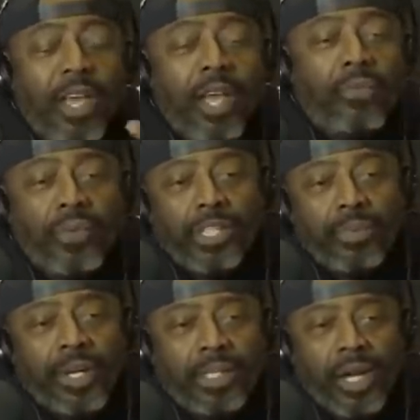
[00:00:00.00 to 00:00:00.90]
And French
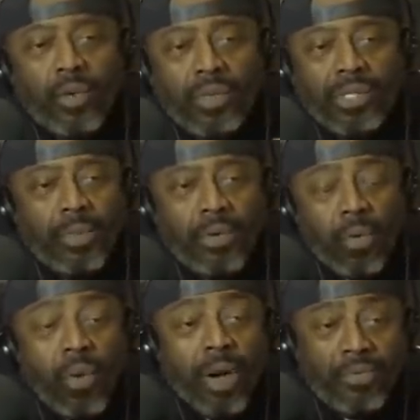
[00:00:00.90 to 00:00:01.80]
Montana, who
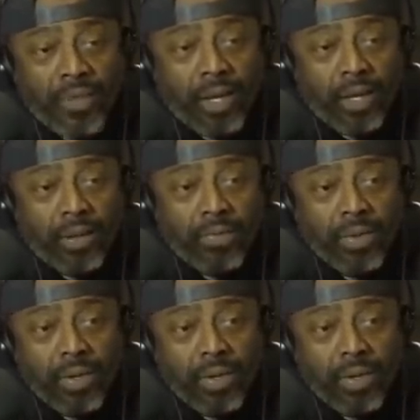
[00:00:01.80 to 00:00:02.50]
I'm a fan of.